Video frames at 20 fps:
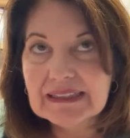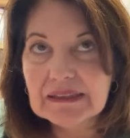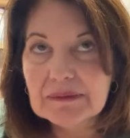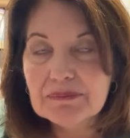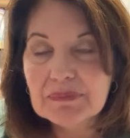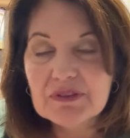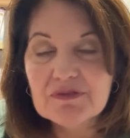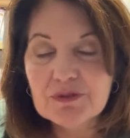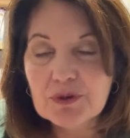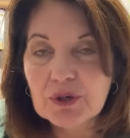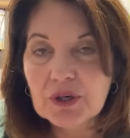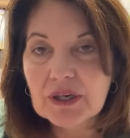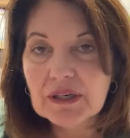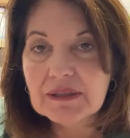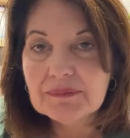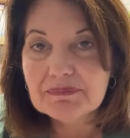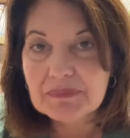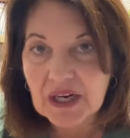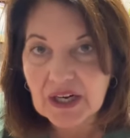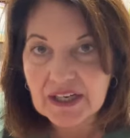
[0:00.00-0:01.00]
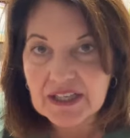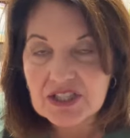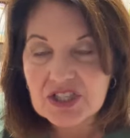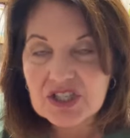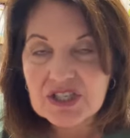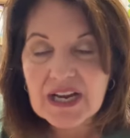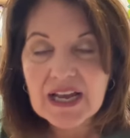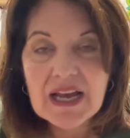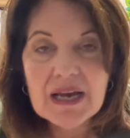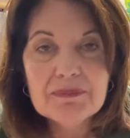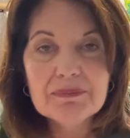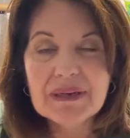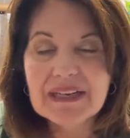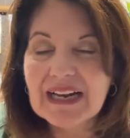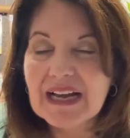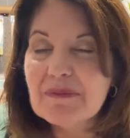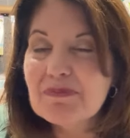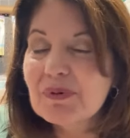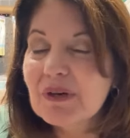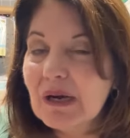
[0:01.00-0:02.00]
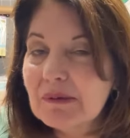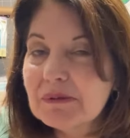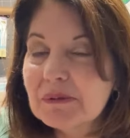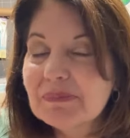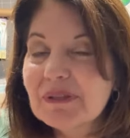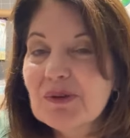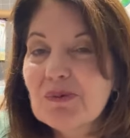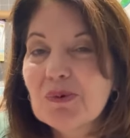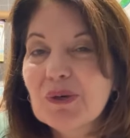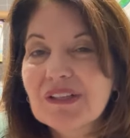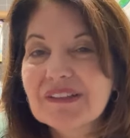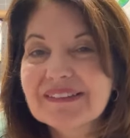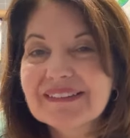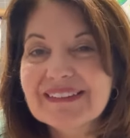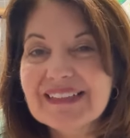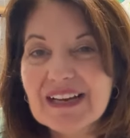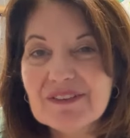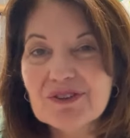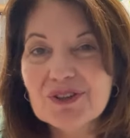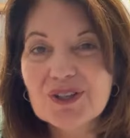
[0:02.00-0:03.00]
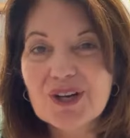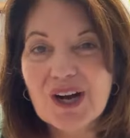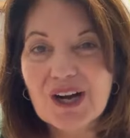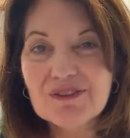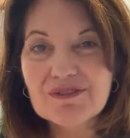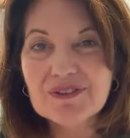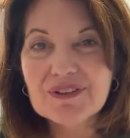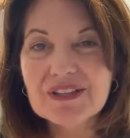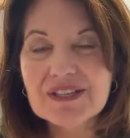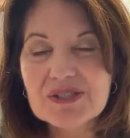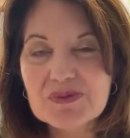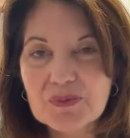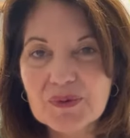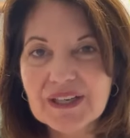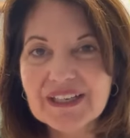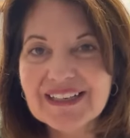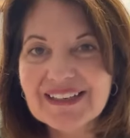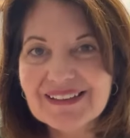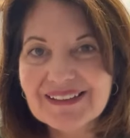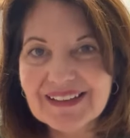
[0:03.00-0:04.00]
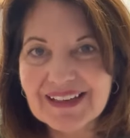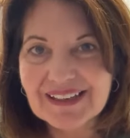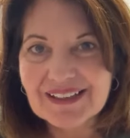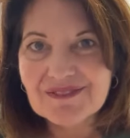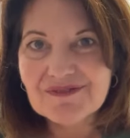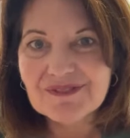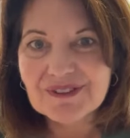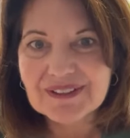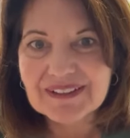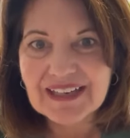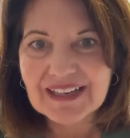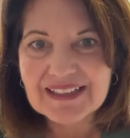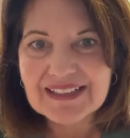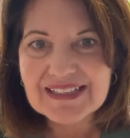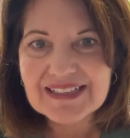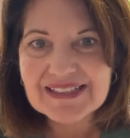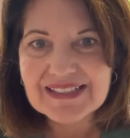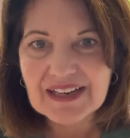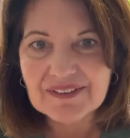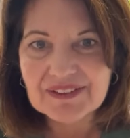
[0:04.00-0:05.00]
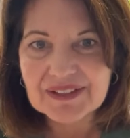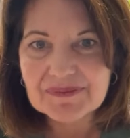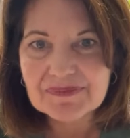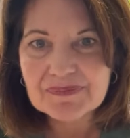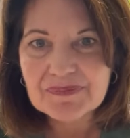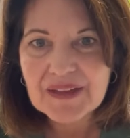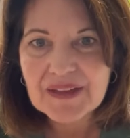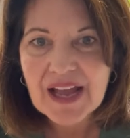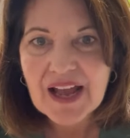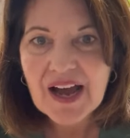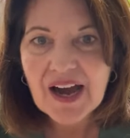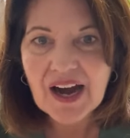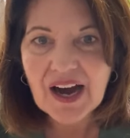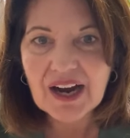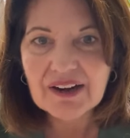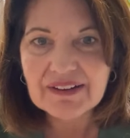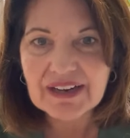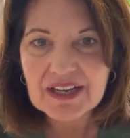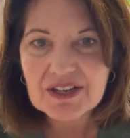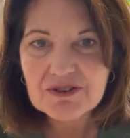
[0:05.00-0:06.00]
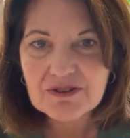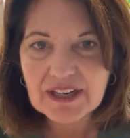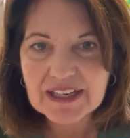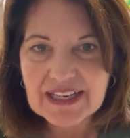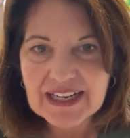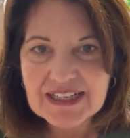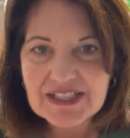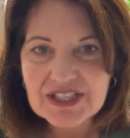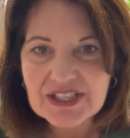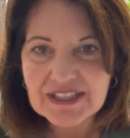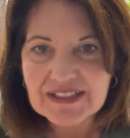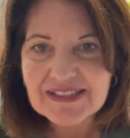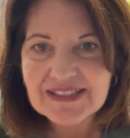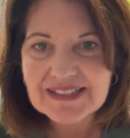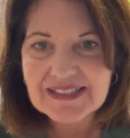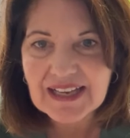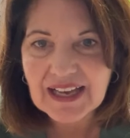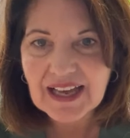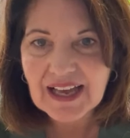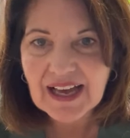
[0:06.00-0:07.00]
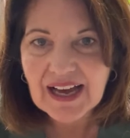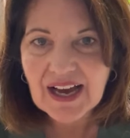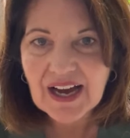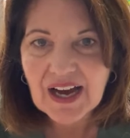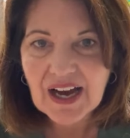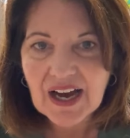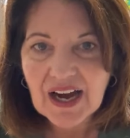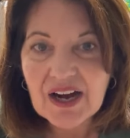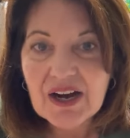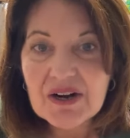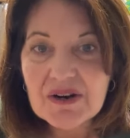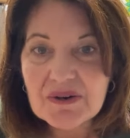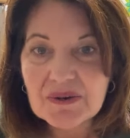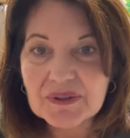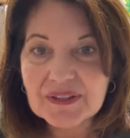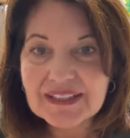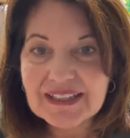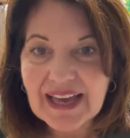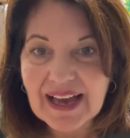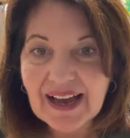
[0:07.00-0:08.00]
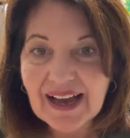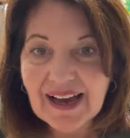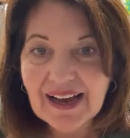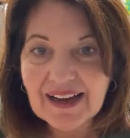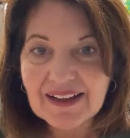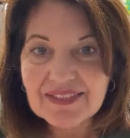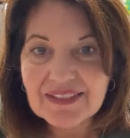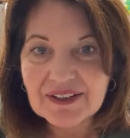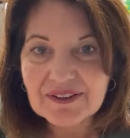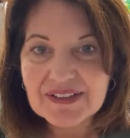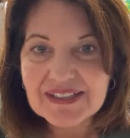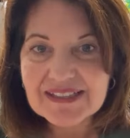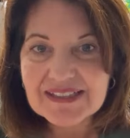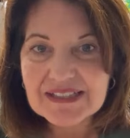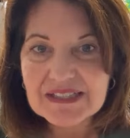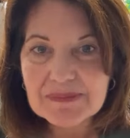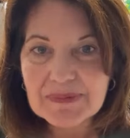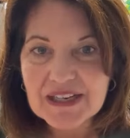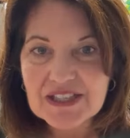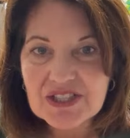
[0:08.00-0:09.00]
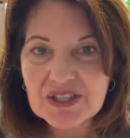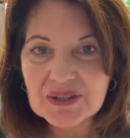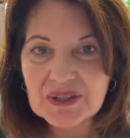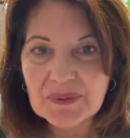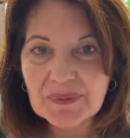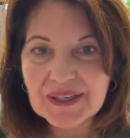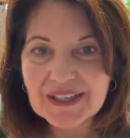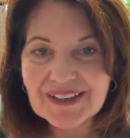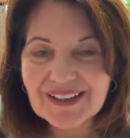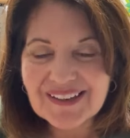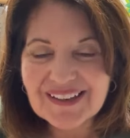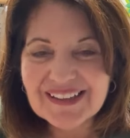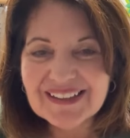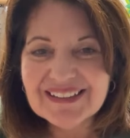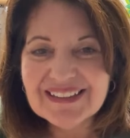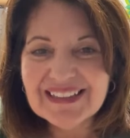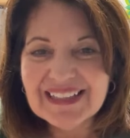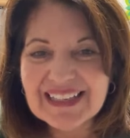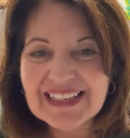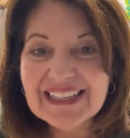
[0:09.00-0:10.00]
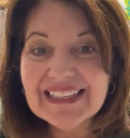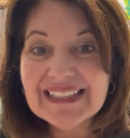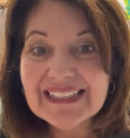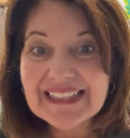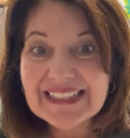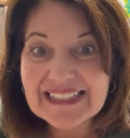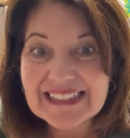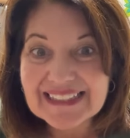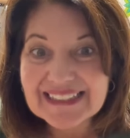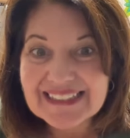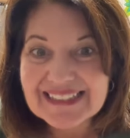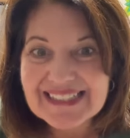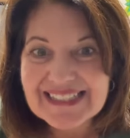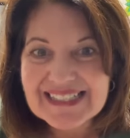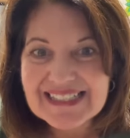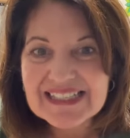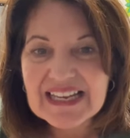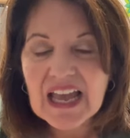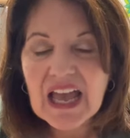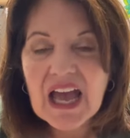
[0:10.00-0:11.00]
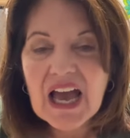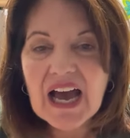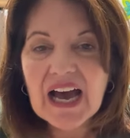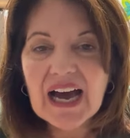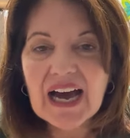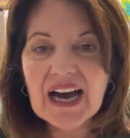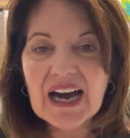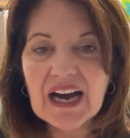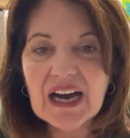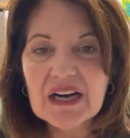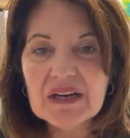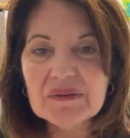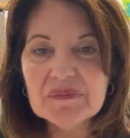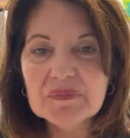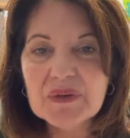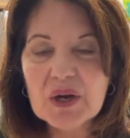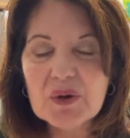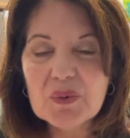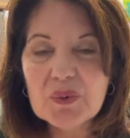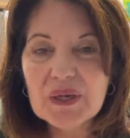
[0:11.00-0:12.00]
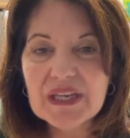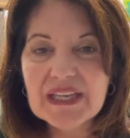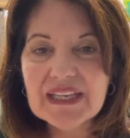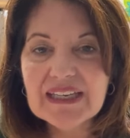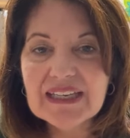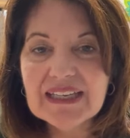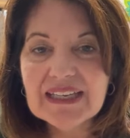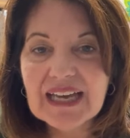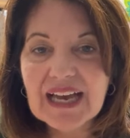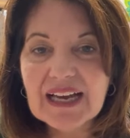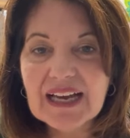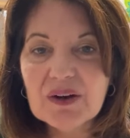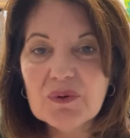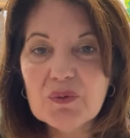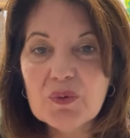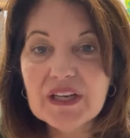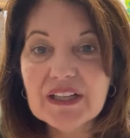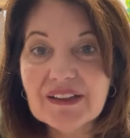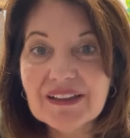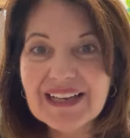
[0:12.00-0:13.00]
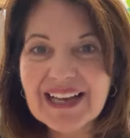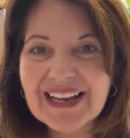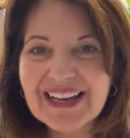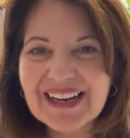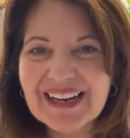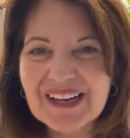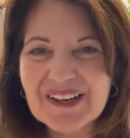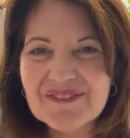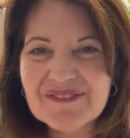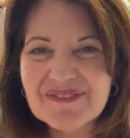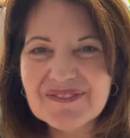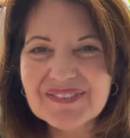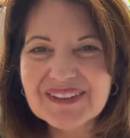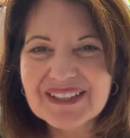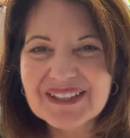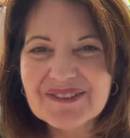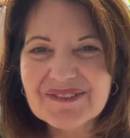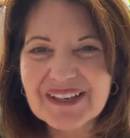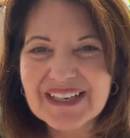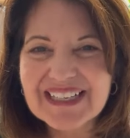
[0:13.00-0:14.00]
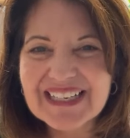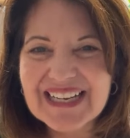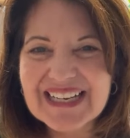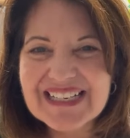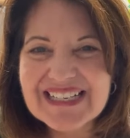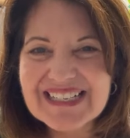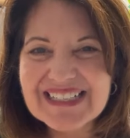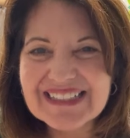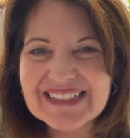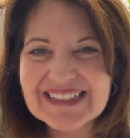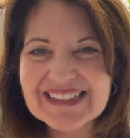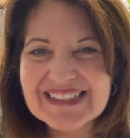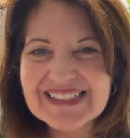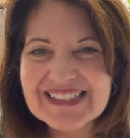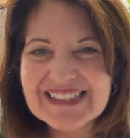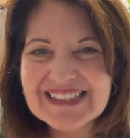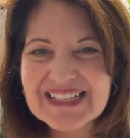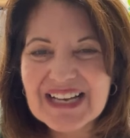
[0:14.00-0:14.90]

before March, but I probably will never offer this one again for $97. All right, gradations. Oh yeah, there is a special going on, and we will have the gradations